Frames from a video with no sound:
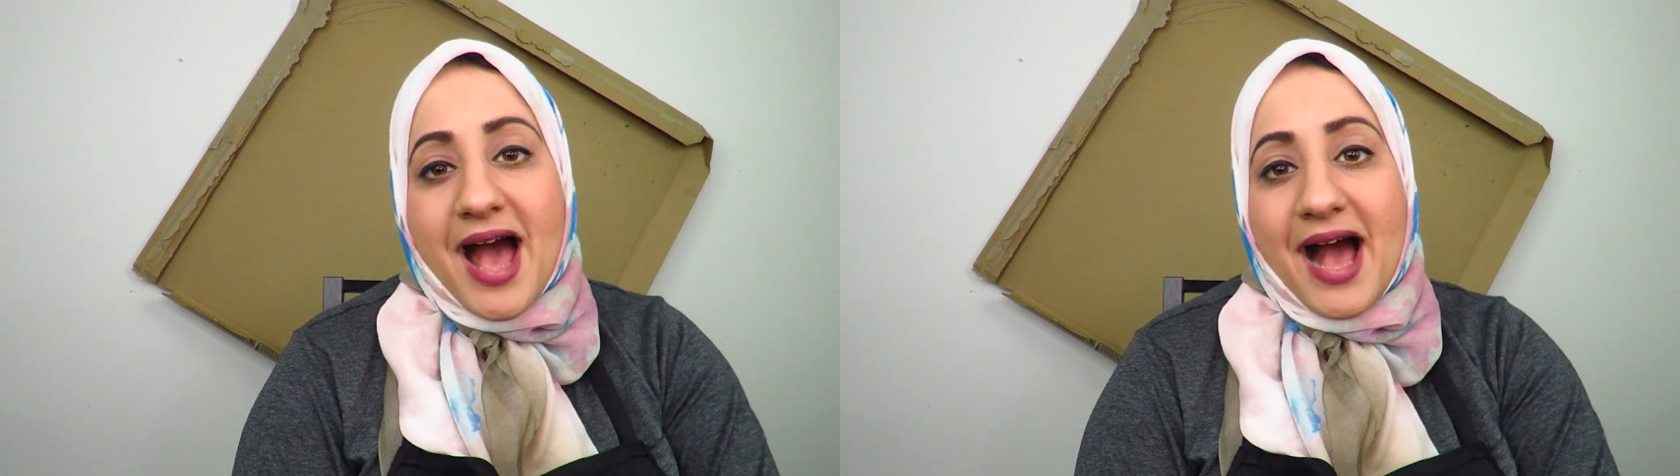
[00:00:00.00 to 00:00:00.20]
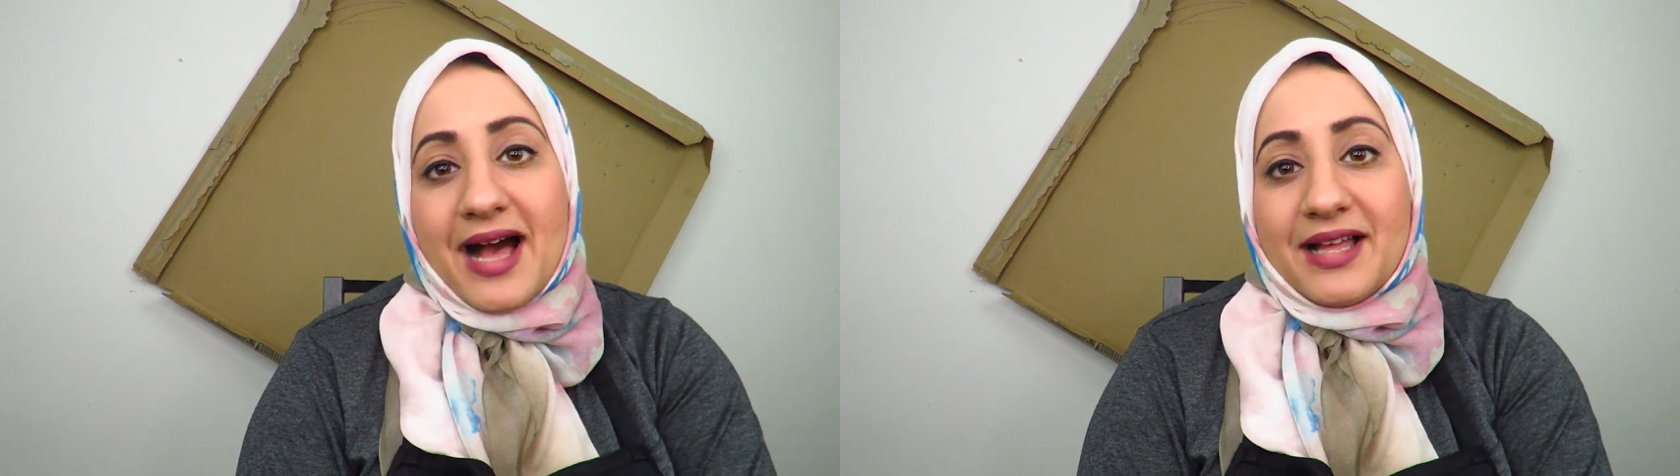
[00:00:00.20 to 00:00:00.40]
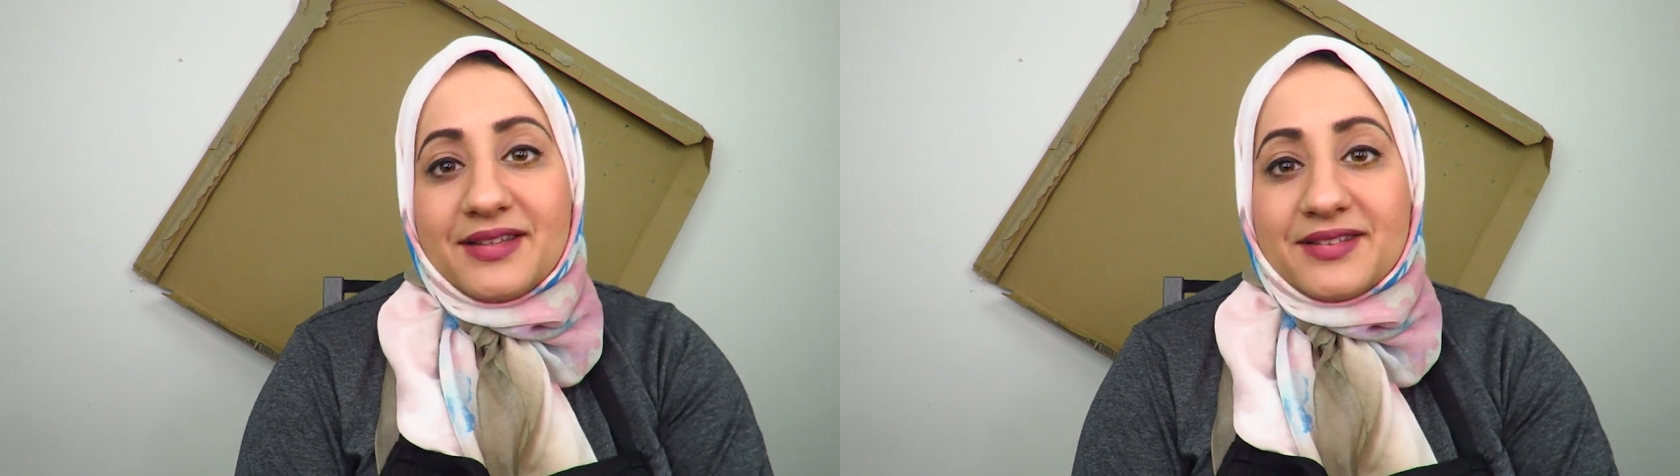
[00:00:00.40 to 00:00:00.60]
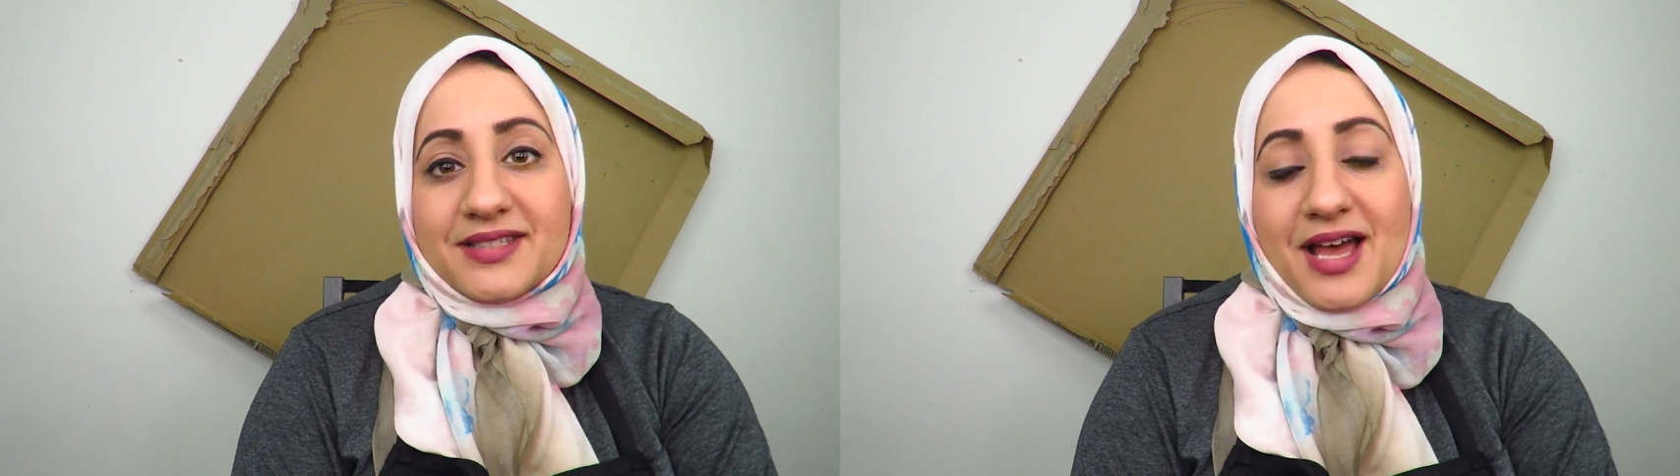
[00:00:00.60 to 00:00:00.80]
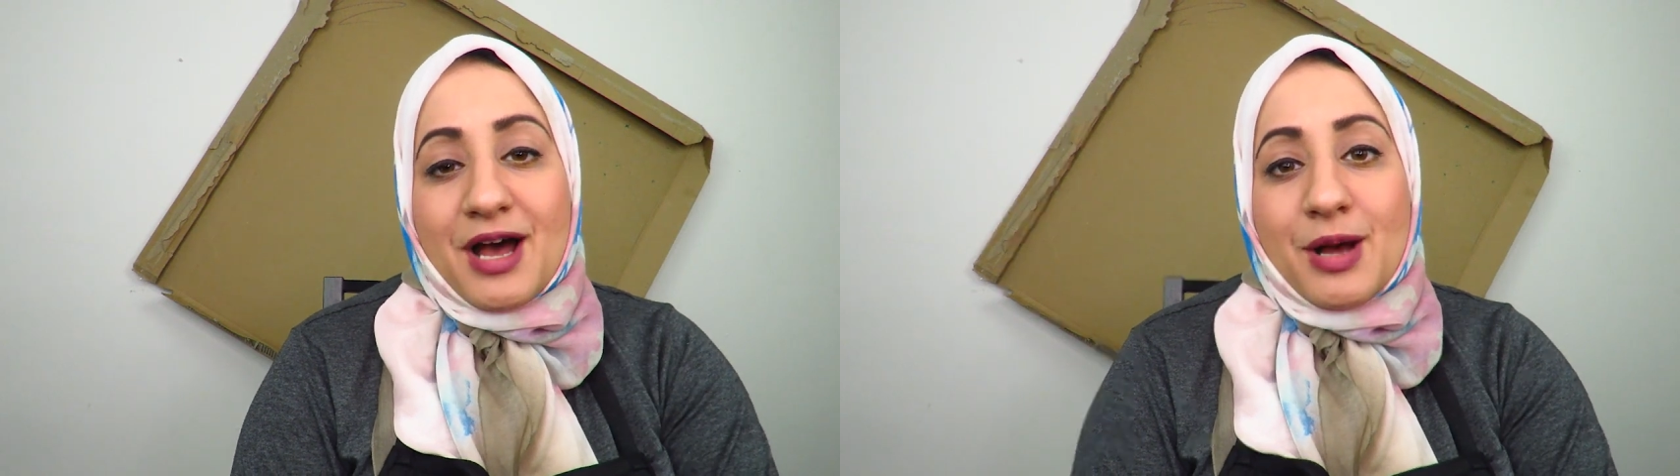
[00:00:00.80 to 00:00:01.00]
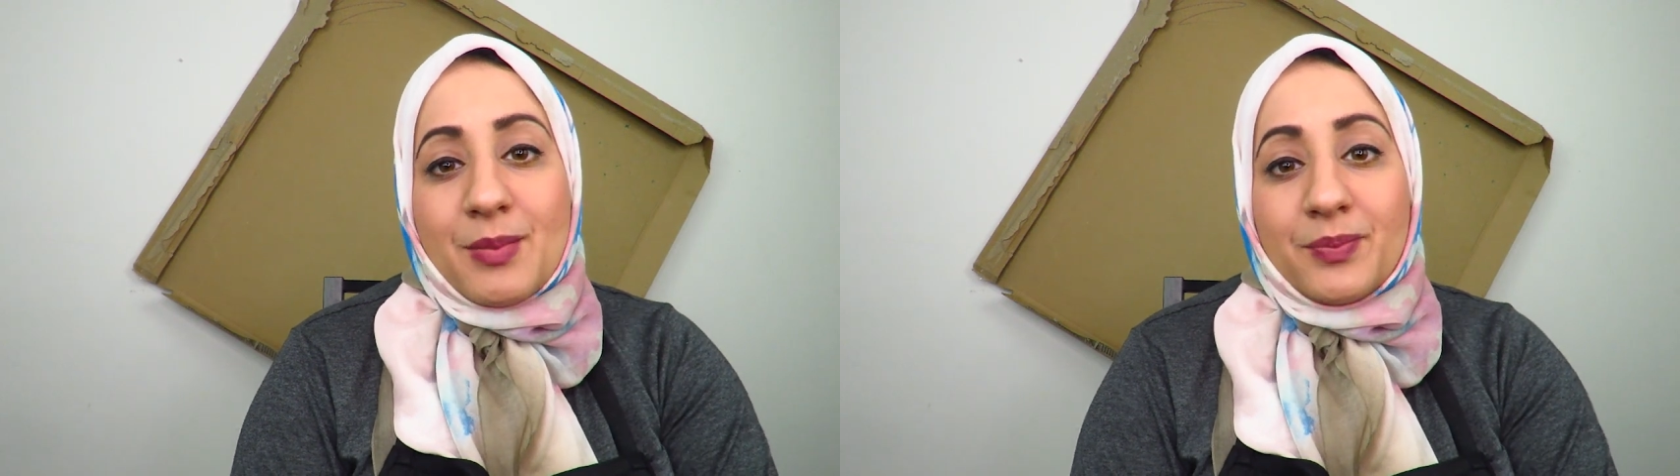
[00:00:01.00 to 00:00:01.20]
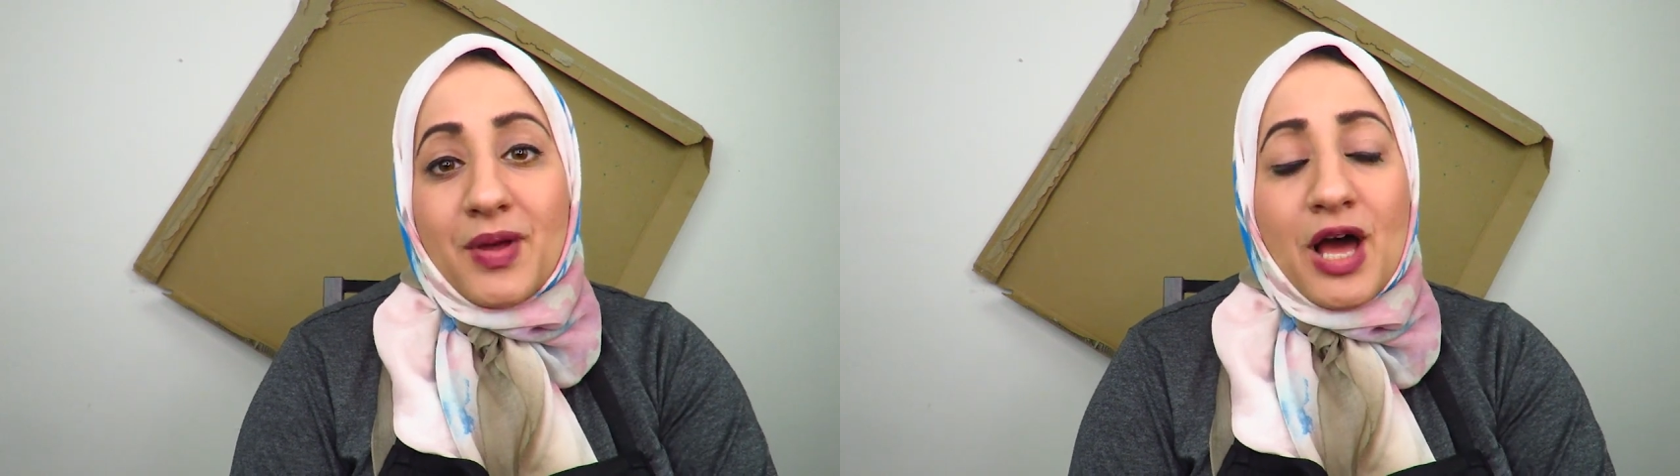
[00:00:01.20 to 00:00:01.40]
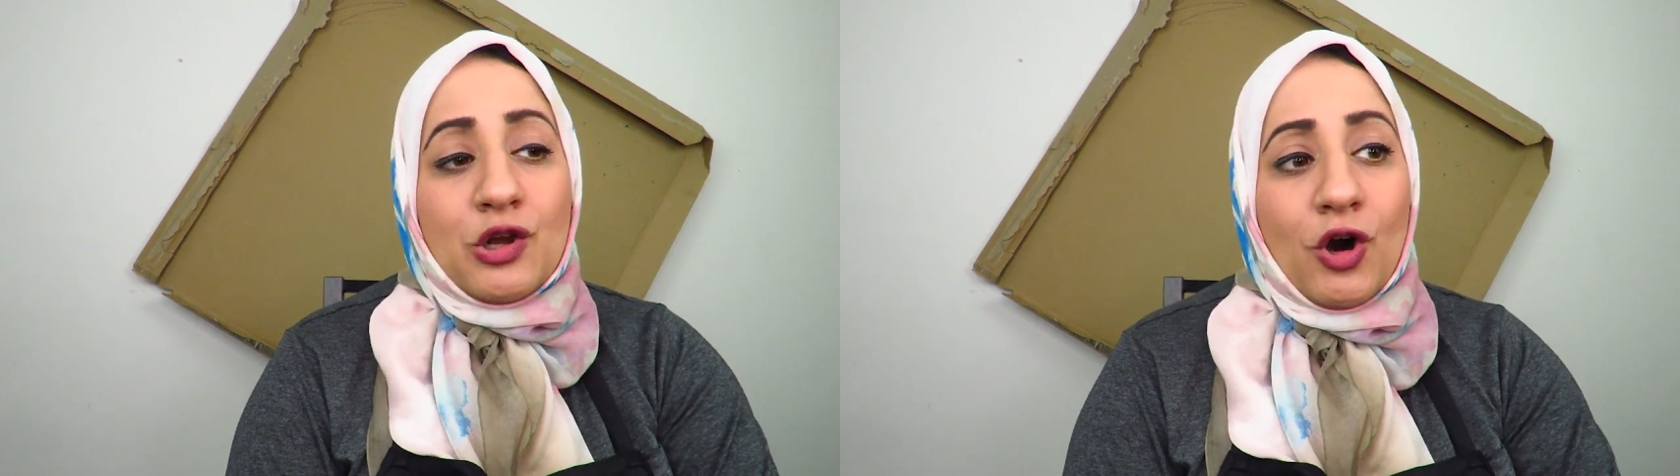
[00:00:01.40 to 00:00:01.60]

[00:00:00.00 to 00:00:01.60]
And a